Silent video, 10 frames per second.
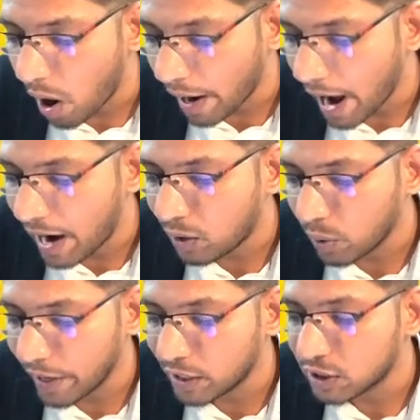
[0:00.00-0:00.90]
or add
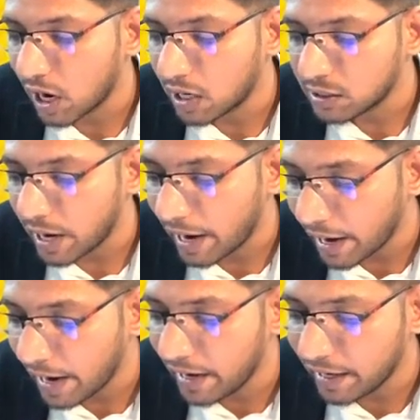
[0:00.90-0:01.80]
to any charge at
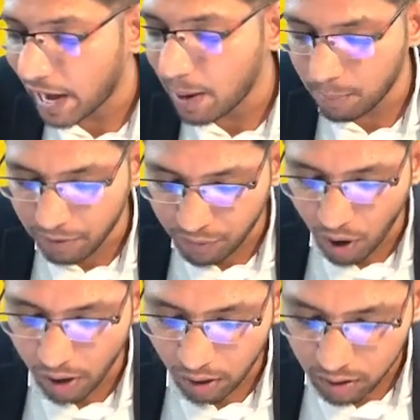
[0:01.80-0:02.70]
any time
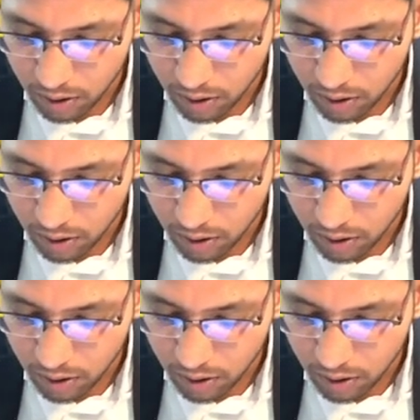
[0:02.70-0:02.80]
before